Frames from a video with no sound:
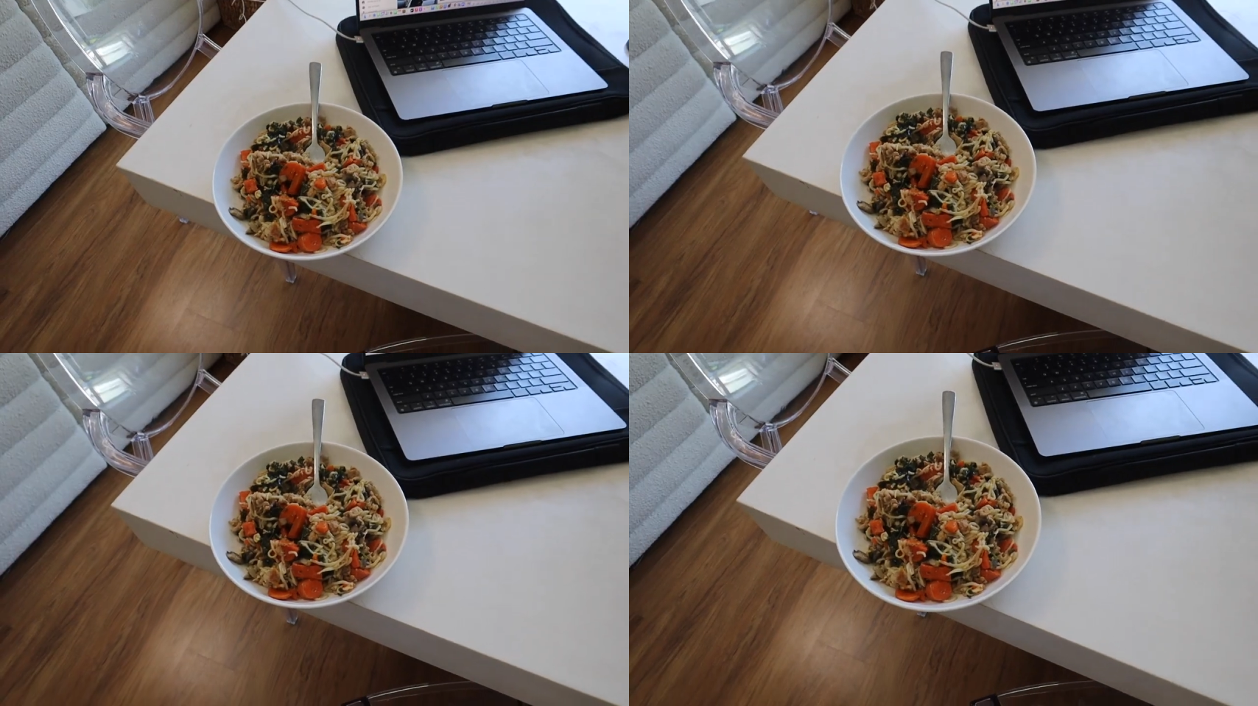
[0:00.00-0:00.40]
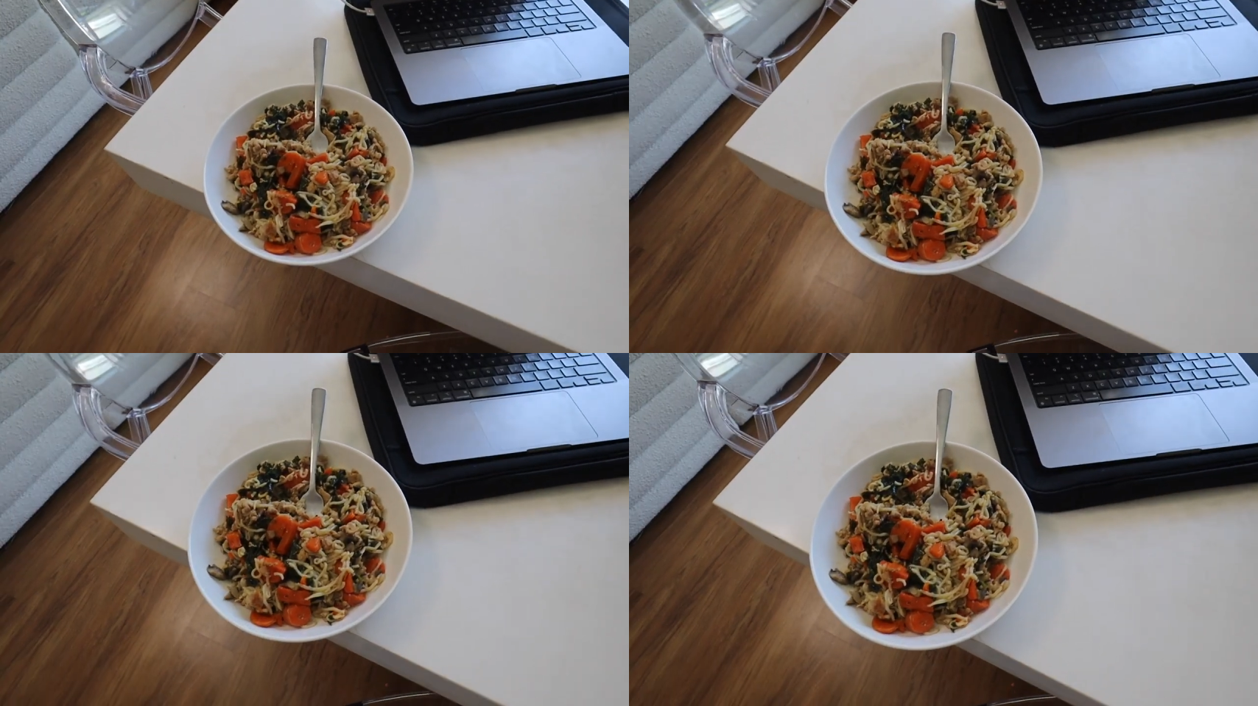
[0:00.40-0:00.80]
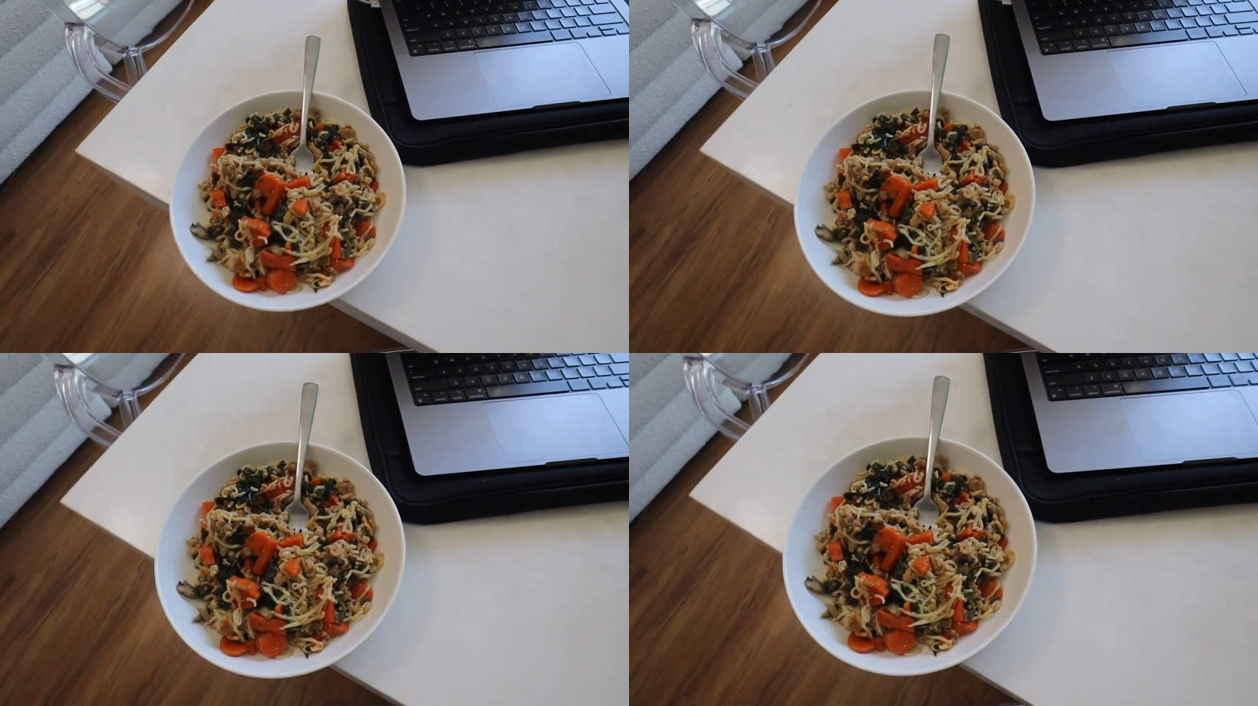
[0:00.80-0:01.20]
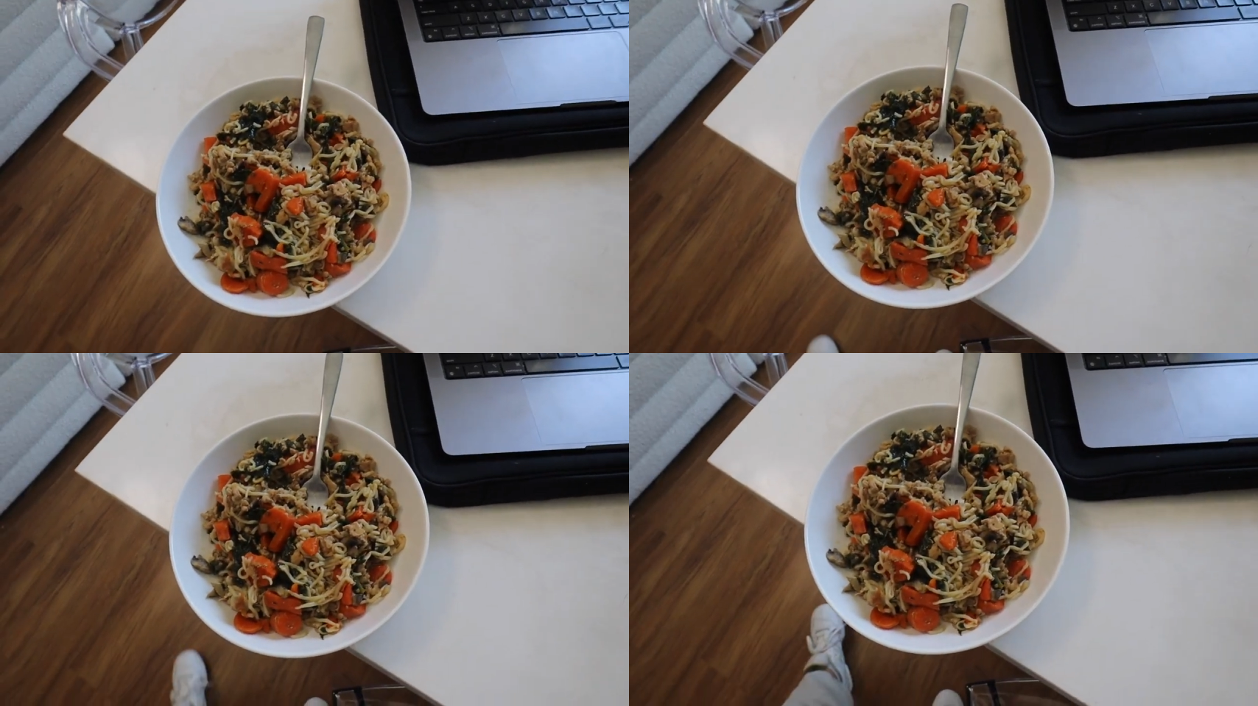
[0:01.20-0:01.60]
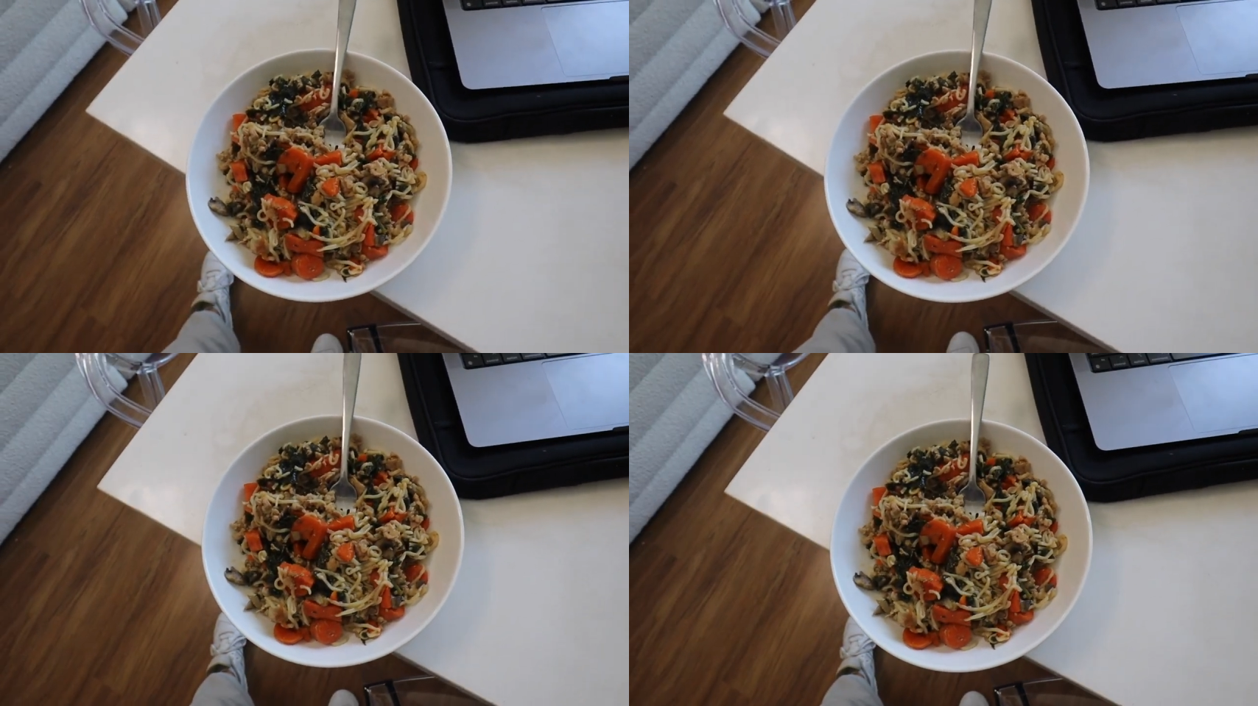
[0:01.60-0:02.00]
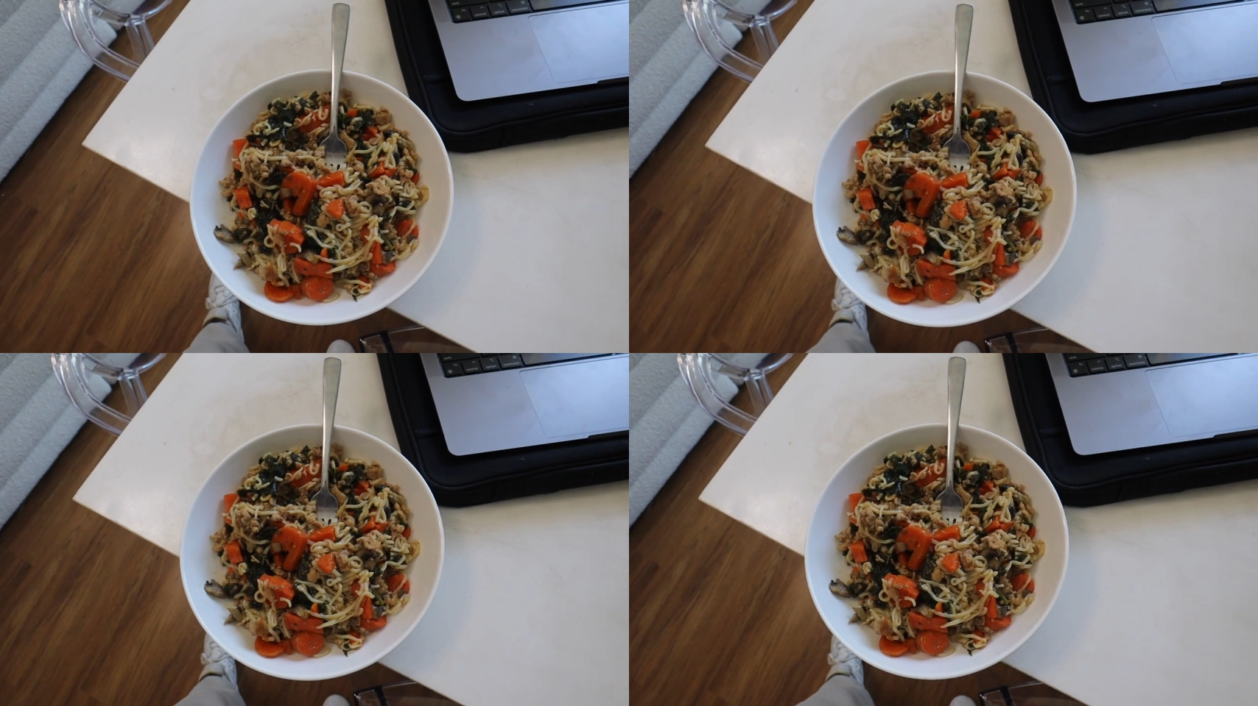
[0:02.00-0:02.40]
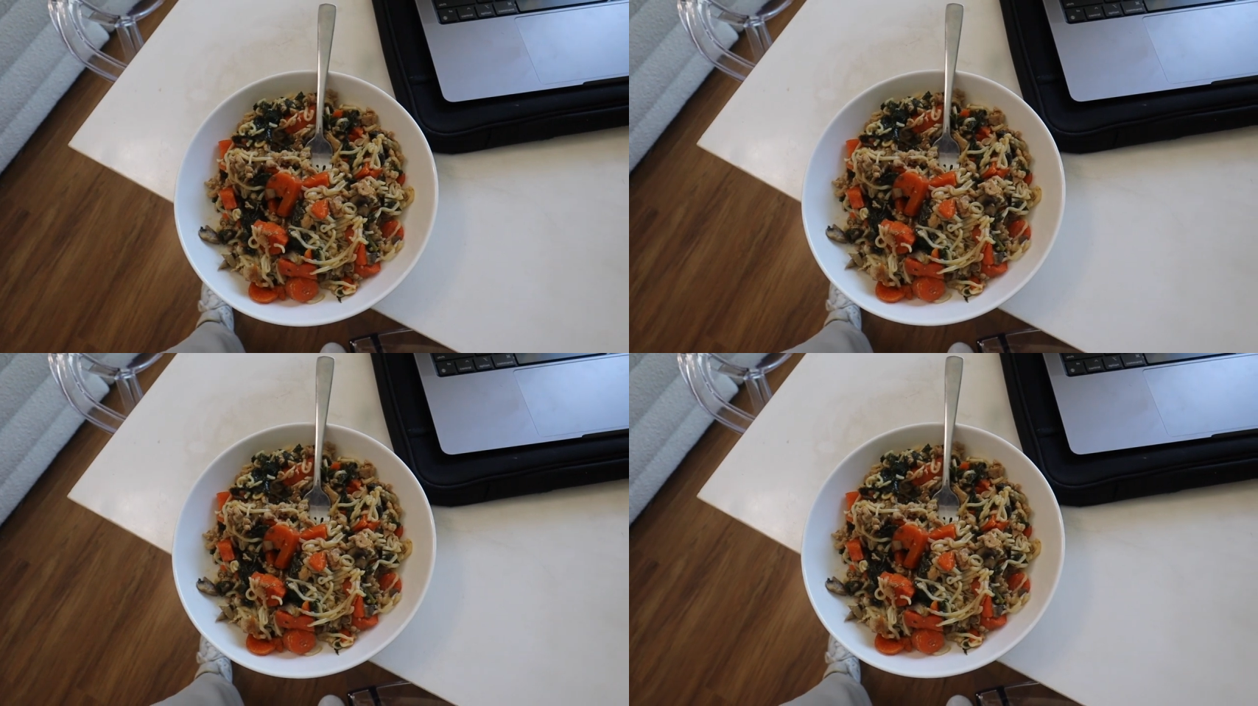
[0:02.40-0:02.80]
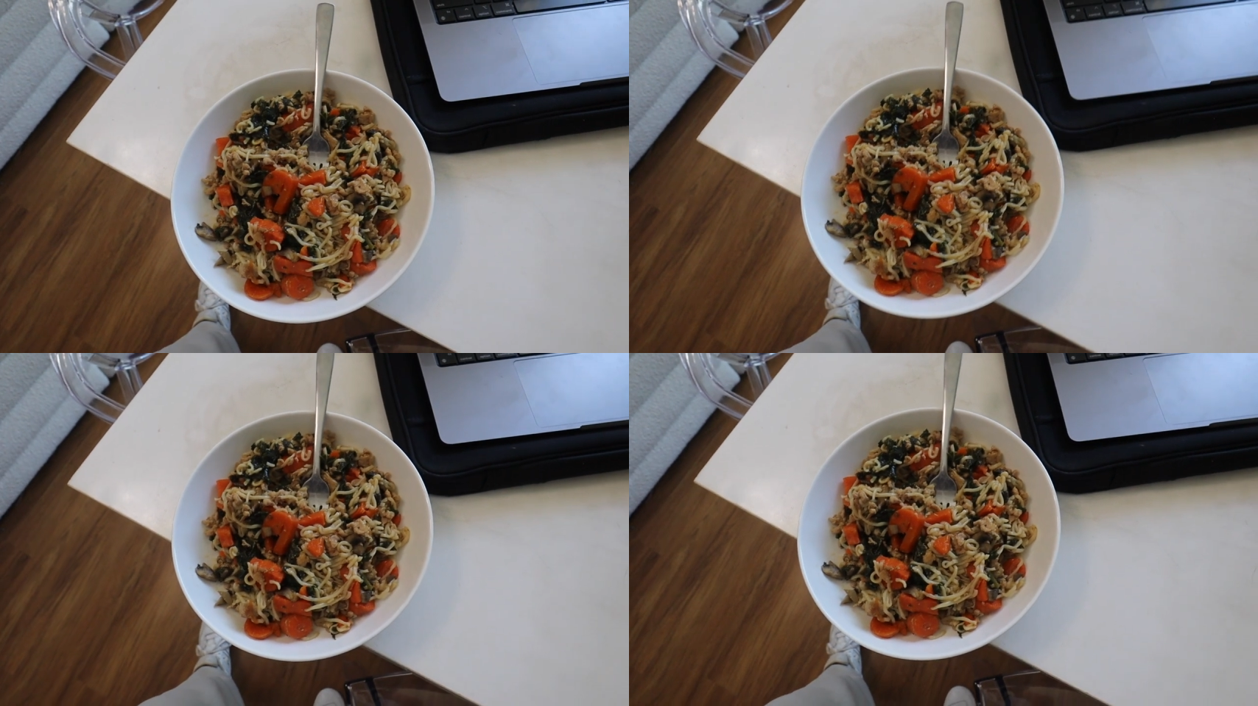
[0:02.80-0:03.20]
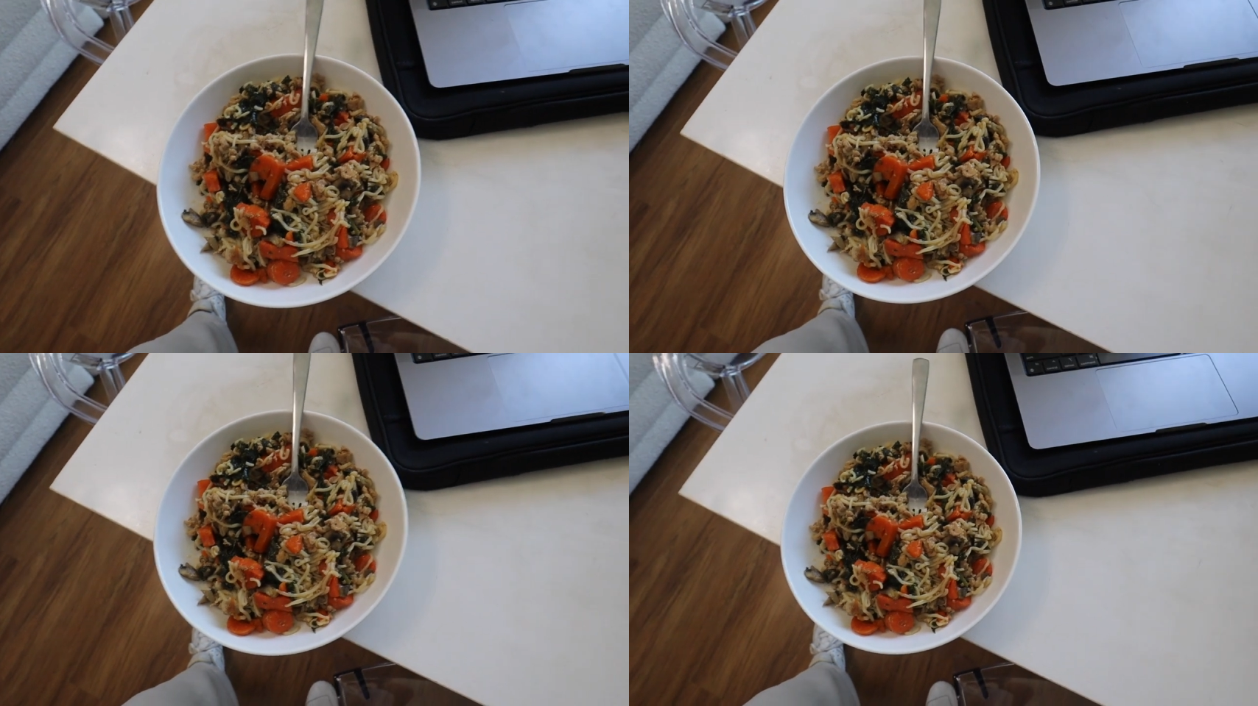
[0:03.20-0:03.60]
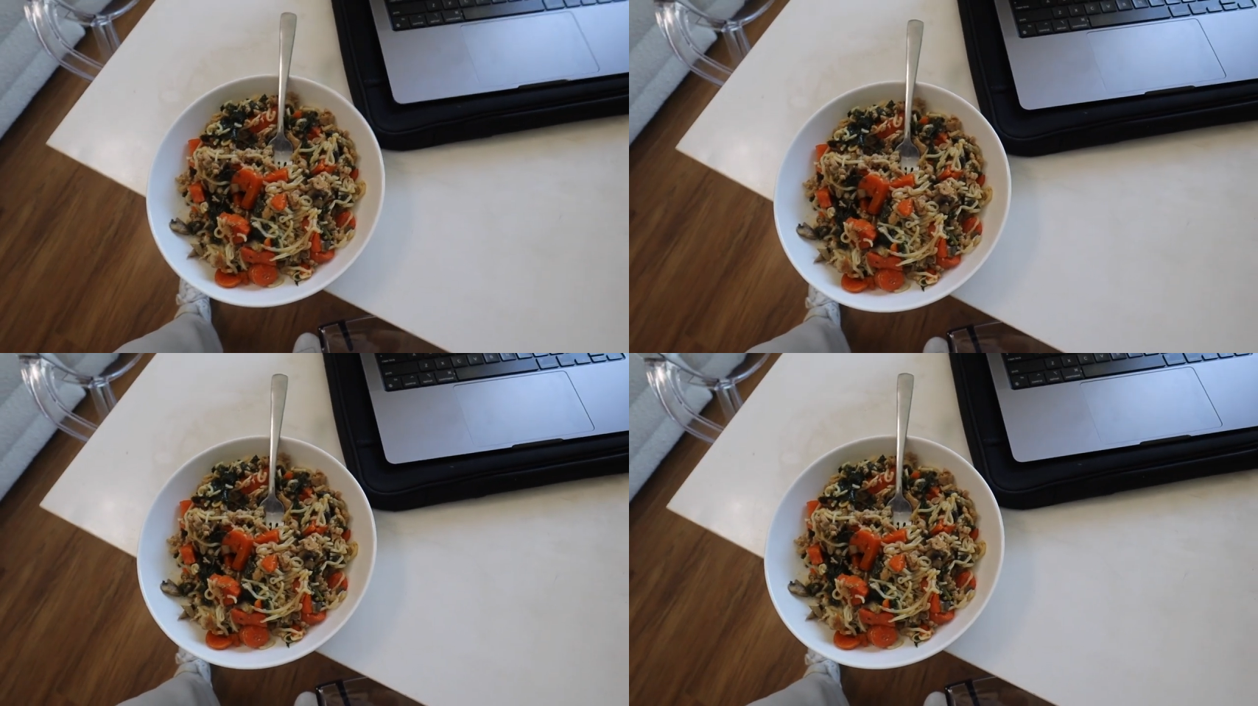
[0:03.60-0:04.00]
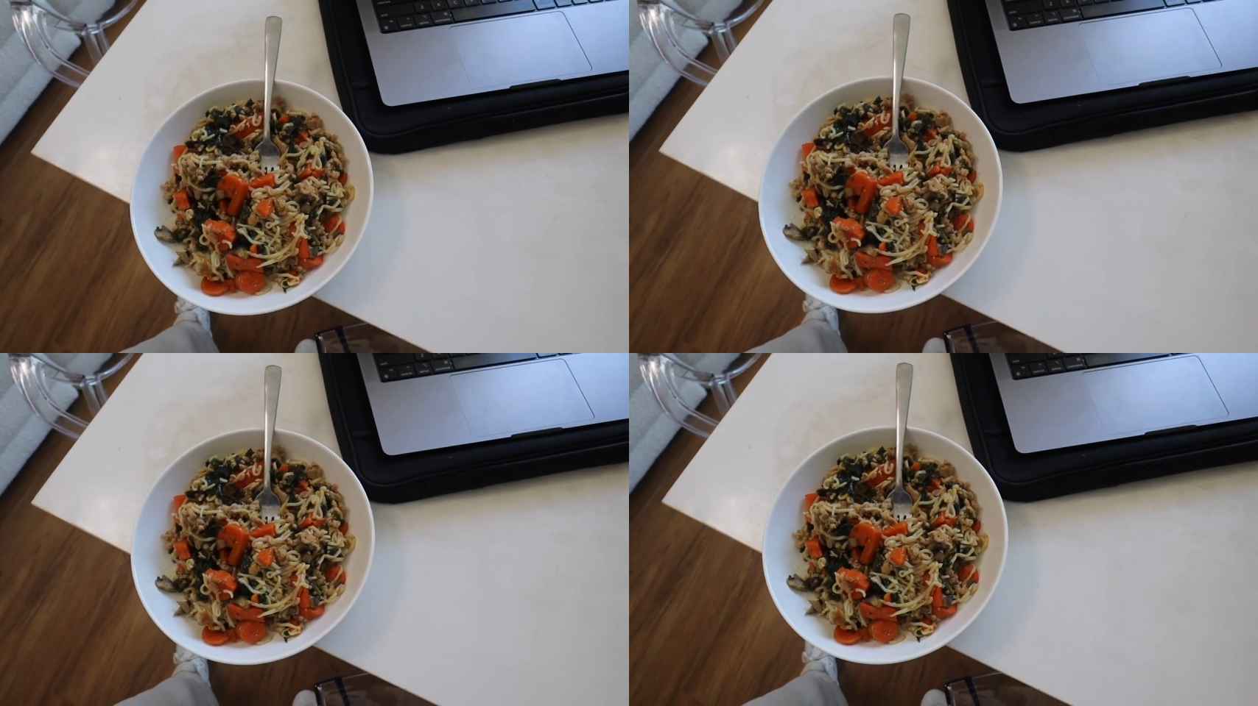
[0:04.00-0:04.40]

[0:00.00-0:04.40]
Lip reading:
Nobody's mouth can be seen.